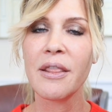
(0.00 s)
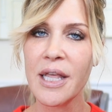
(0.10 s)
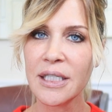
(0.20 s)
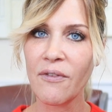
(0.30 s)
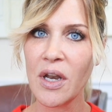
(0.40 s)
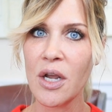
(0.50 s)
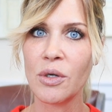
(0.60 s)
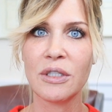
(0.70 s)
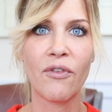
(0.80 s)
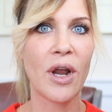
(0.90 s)
This
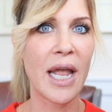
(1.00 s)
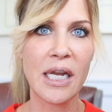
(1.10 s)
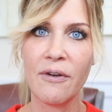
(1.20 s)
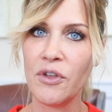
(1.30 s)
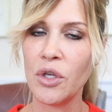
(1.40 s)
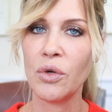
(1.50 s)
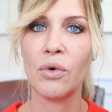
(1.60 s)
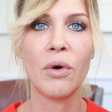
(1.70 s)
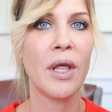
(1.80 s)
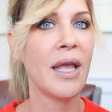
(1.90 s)
video is for any of
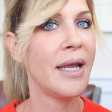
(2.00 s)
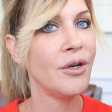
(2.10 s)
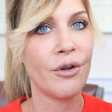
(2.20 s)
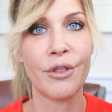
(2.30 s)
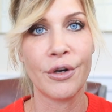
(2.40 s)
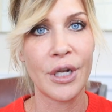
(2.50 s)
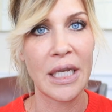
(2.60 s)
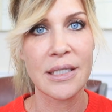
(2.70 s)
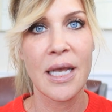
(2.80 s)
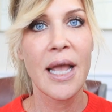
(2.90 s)
you in your
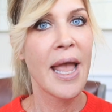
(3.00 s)
30s,